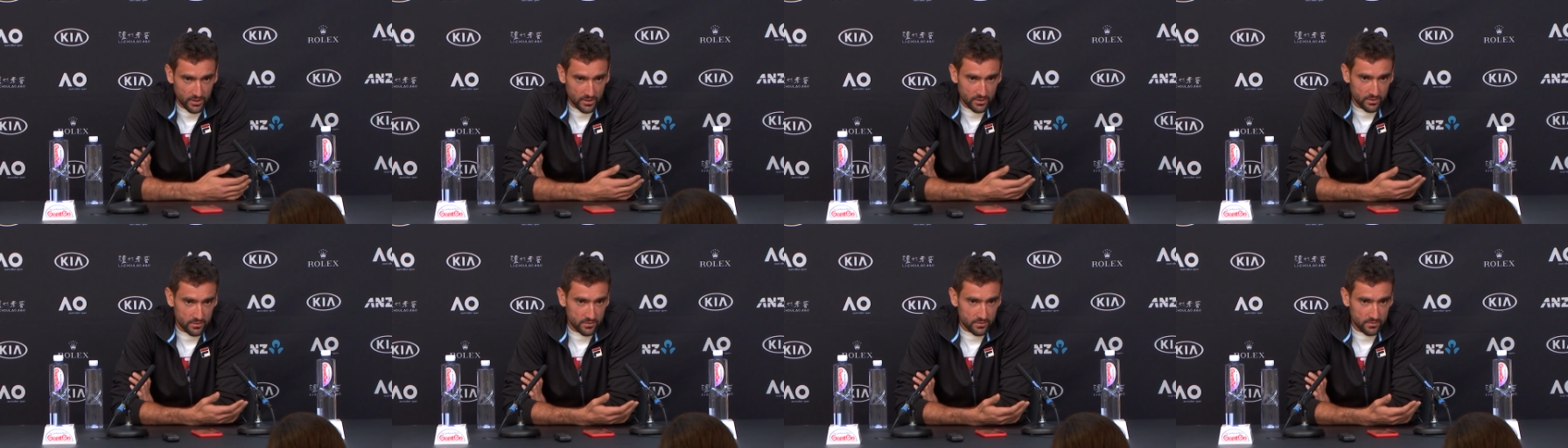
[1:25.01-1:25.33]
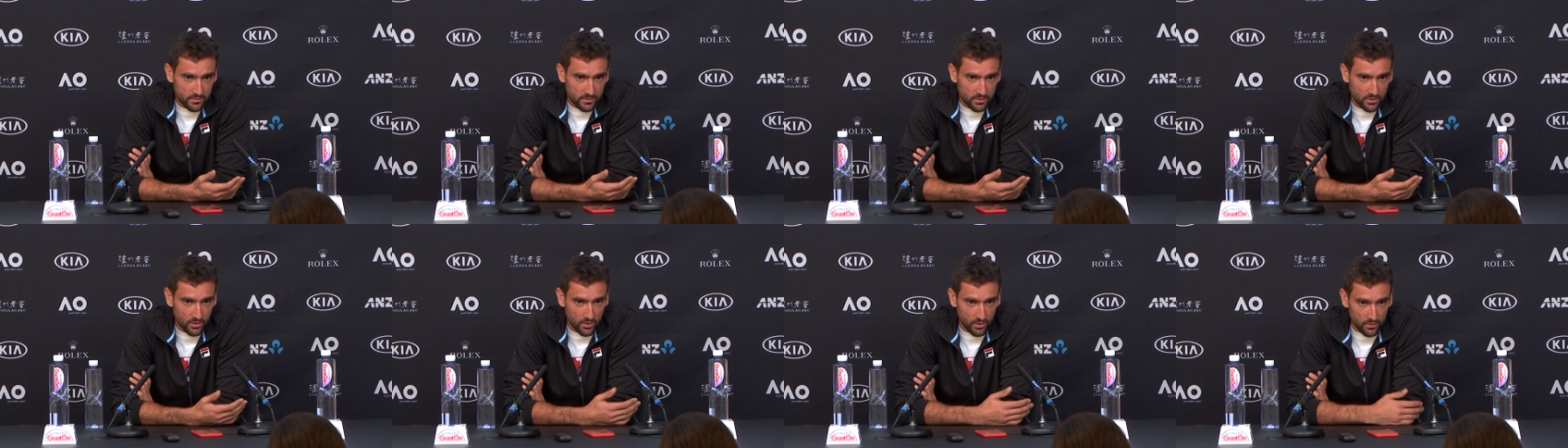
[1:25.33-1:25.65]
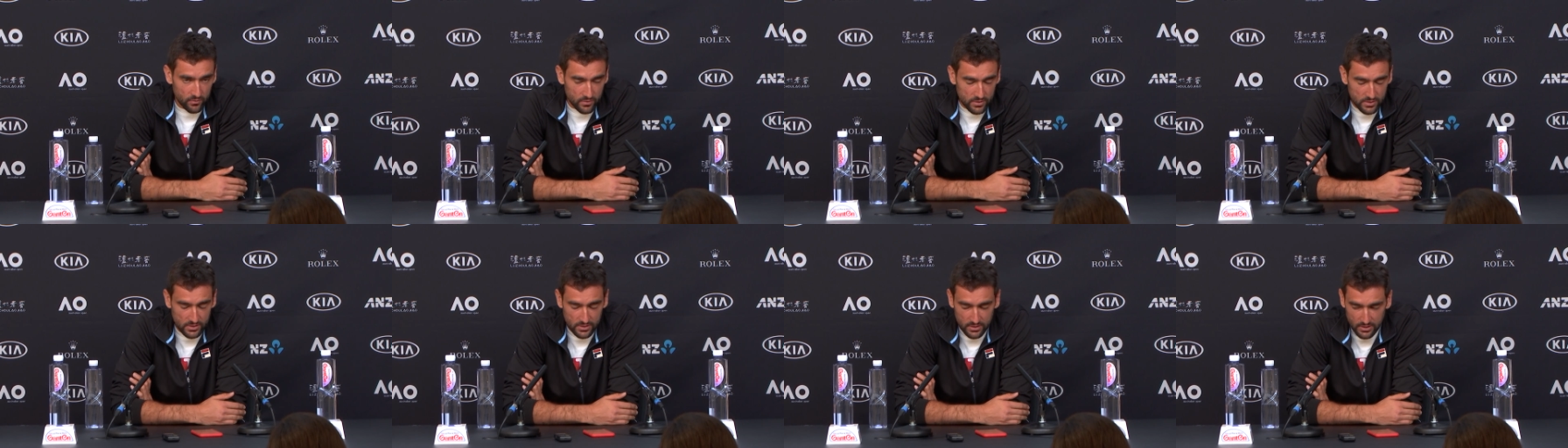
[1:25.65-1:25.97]
and you know,
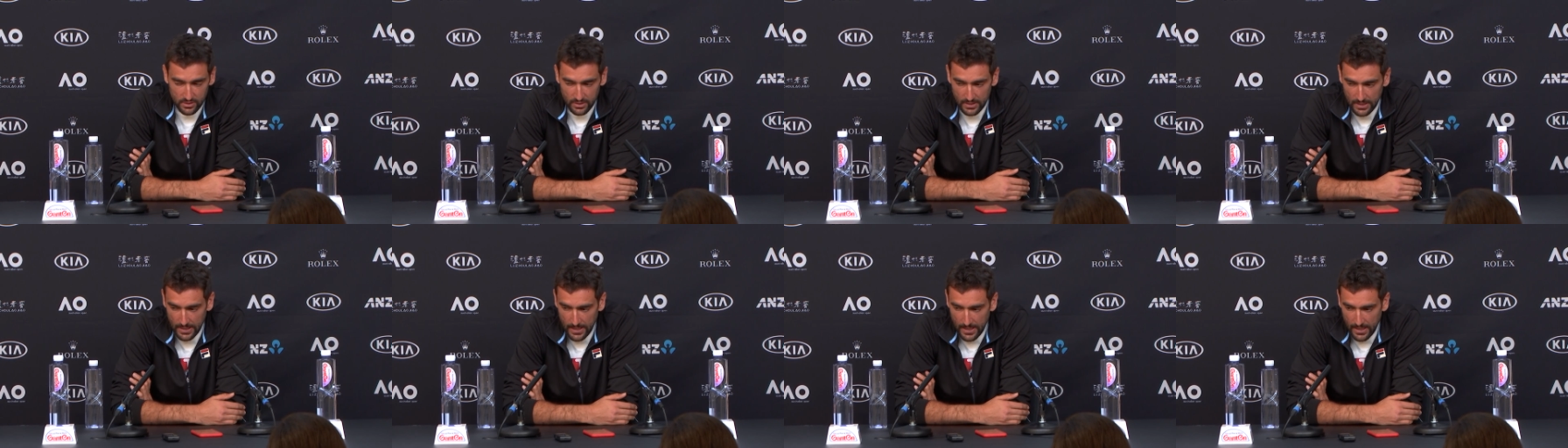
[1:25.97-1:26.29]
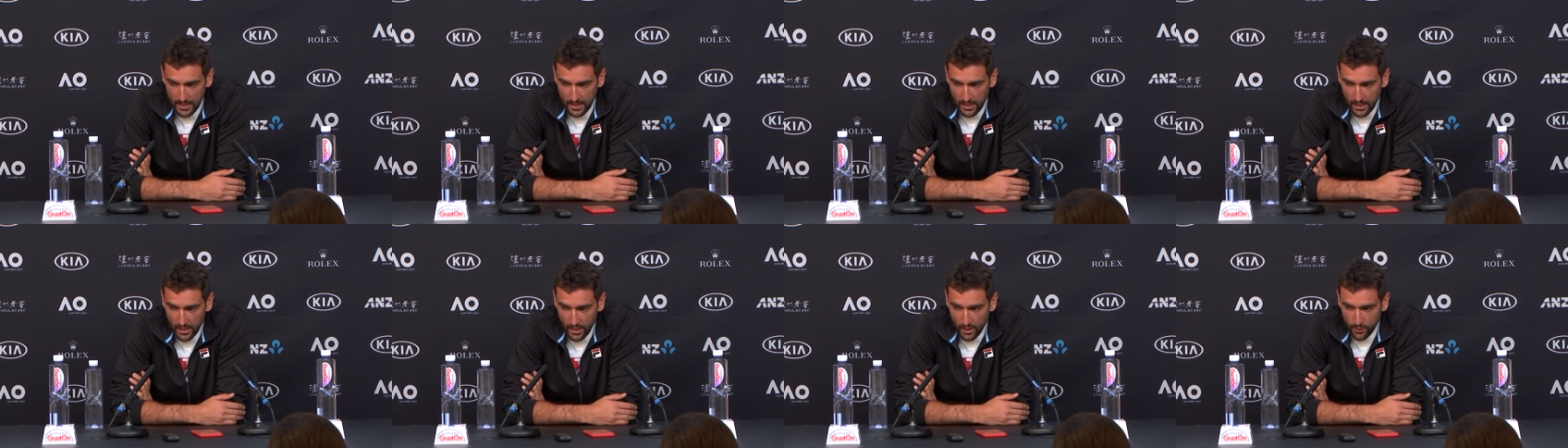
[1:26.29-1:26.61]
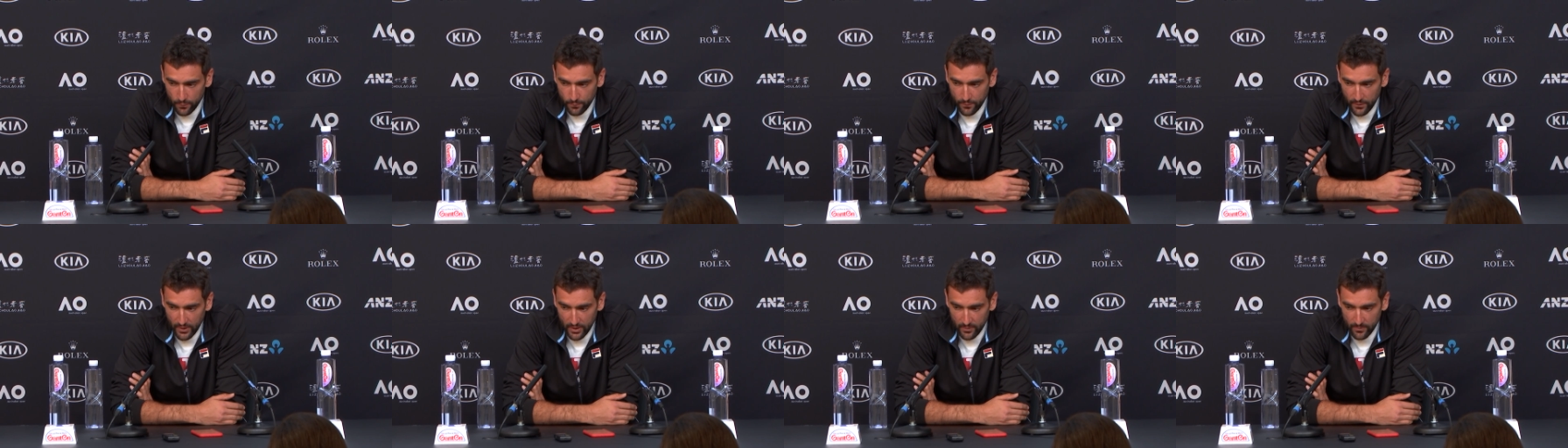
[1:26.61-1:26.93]
it was a
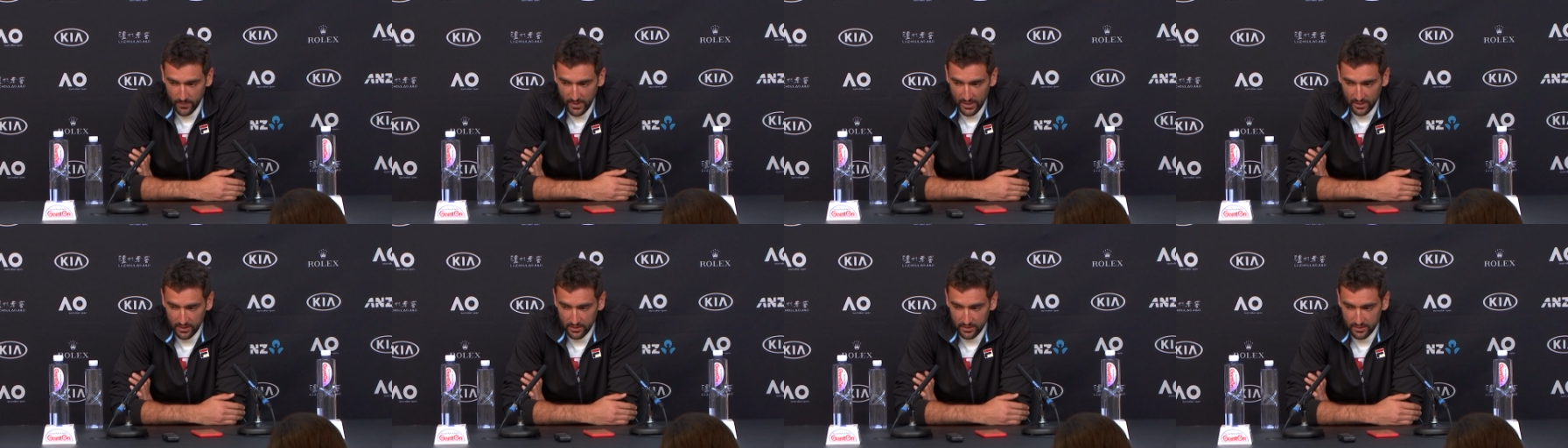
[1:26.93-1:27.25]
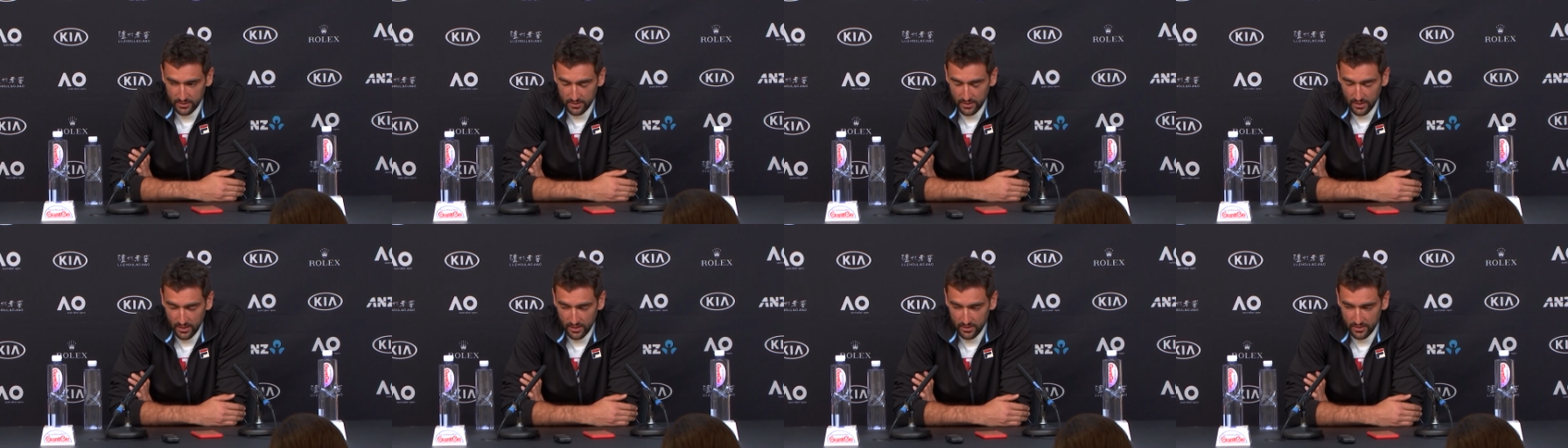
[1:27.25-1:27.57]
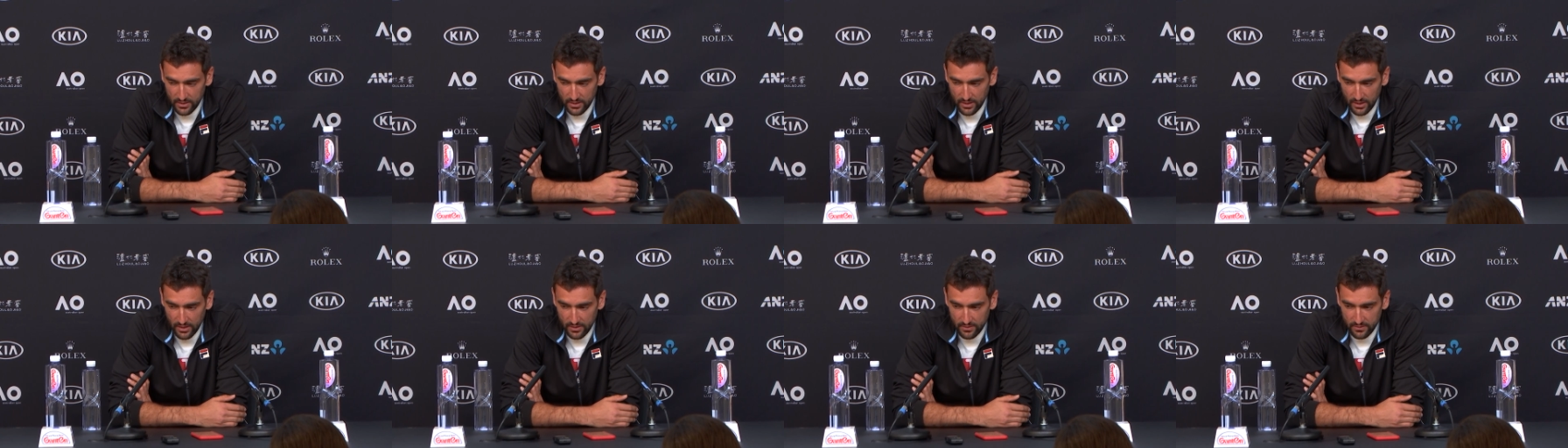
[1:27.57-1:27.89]
fair battle
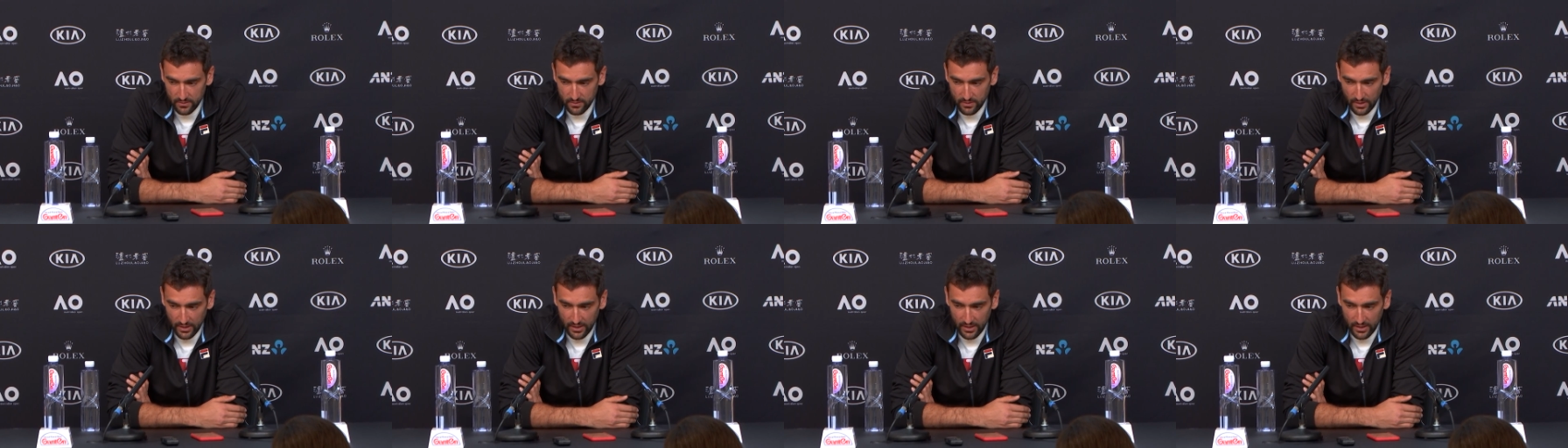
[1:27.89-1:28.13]
at the end.